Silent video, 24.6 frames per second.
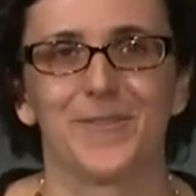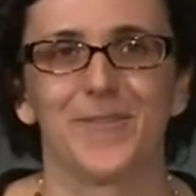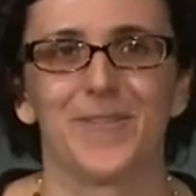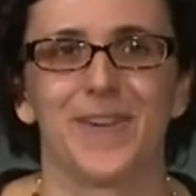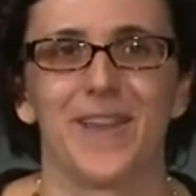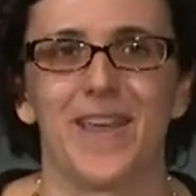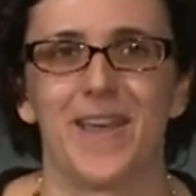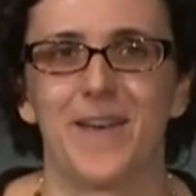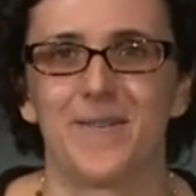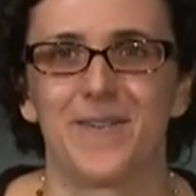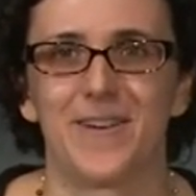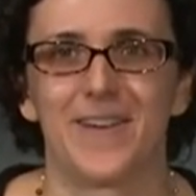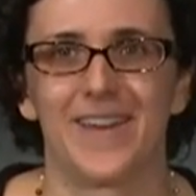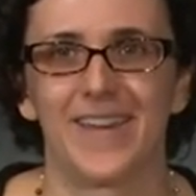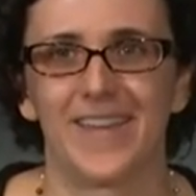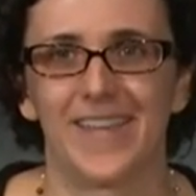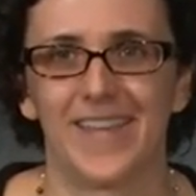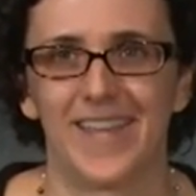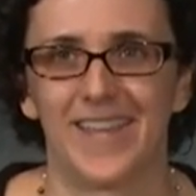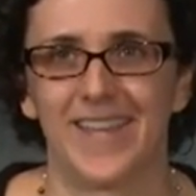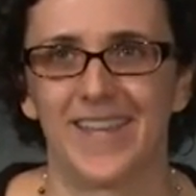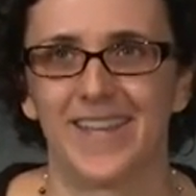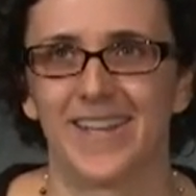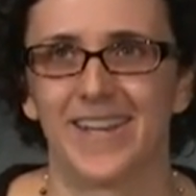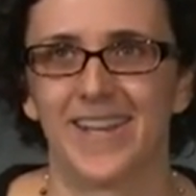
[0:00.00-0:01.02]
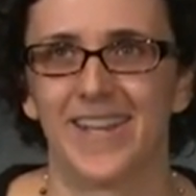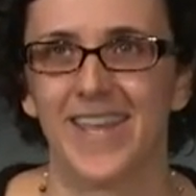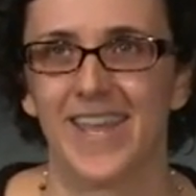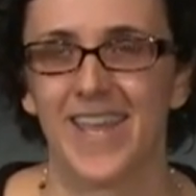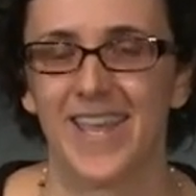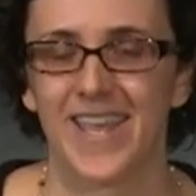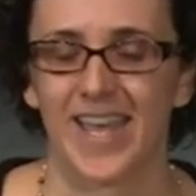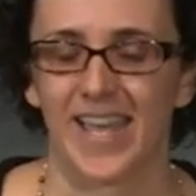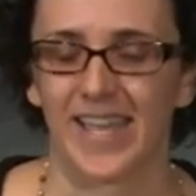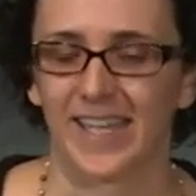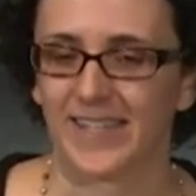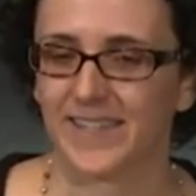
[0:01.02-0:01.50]
for an hour, and
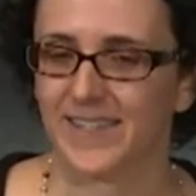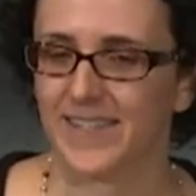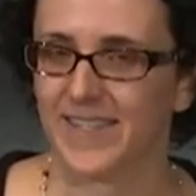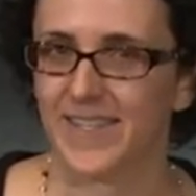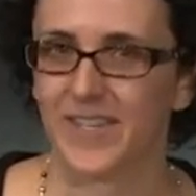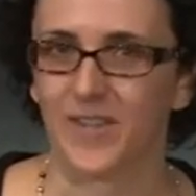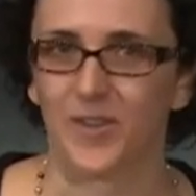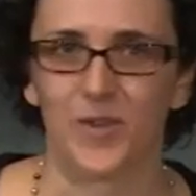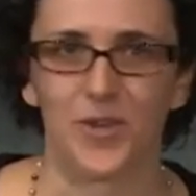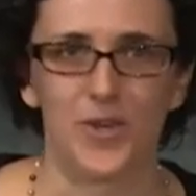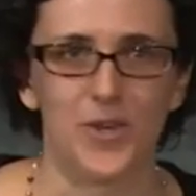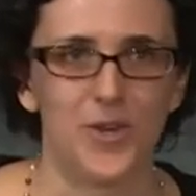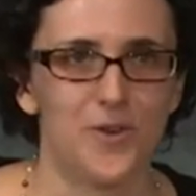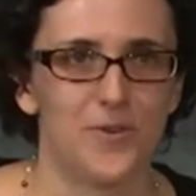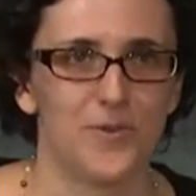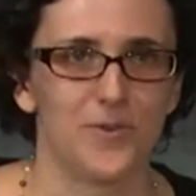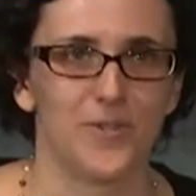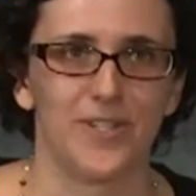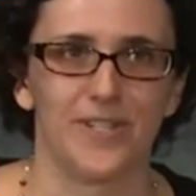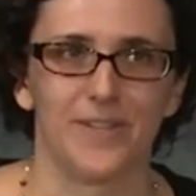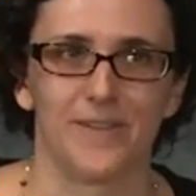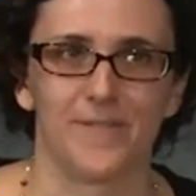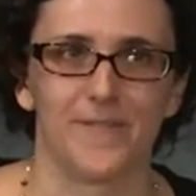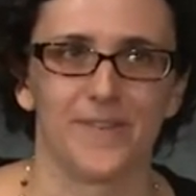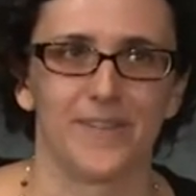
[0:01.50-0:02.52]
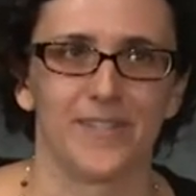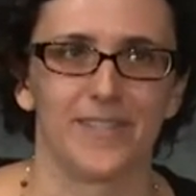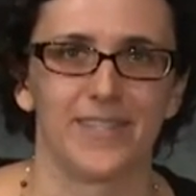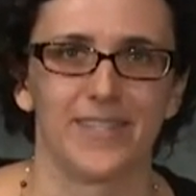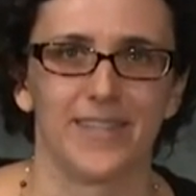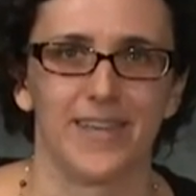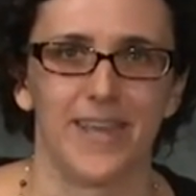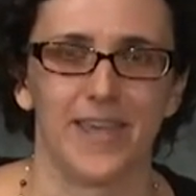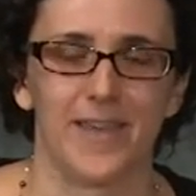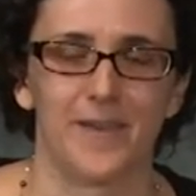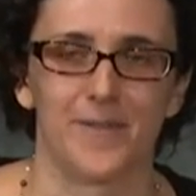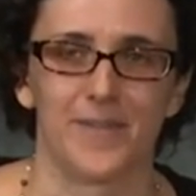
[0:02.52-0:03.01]
I can see a huge difference
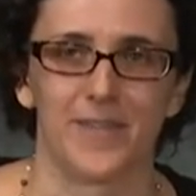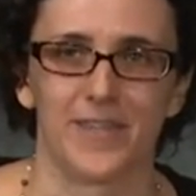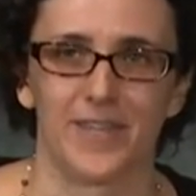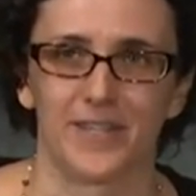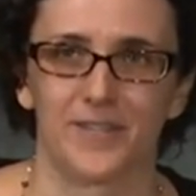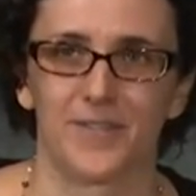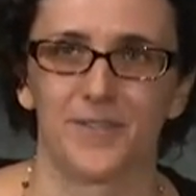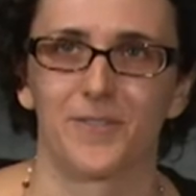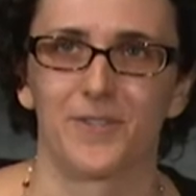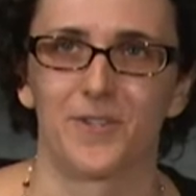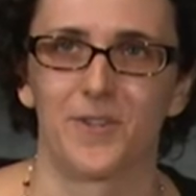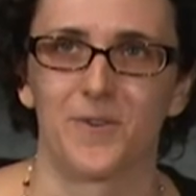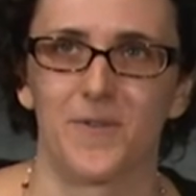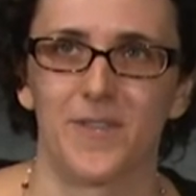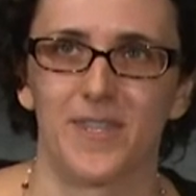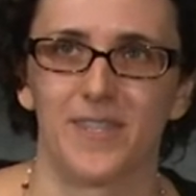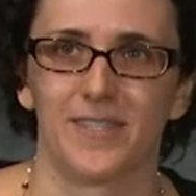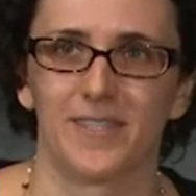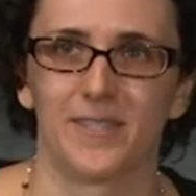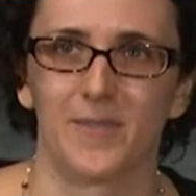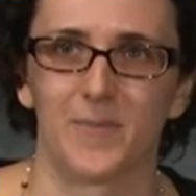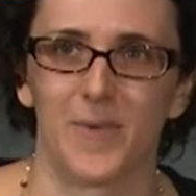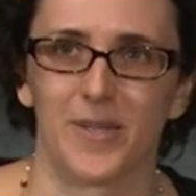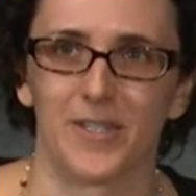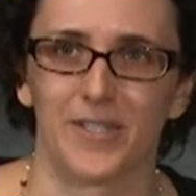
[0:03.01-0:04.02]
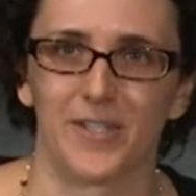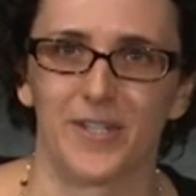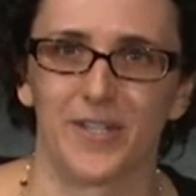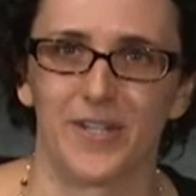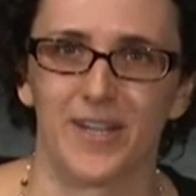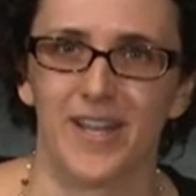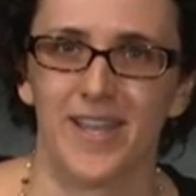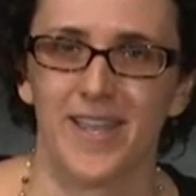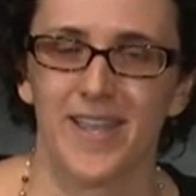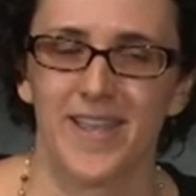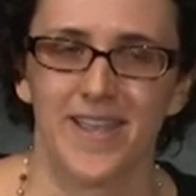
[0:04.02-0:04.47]
in how the lecture is going this semester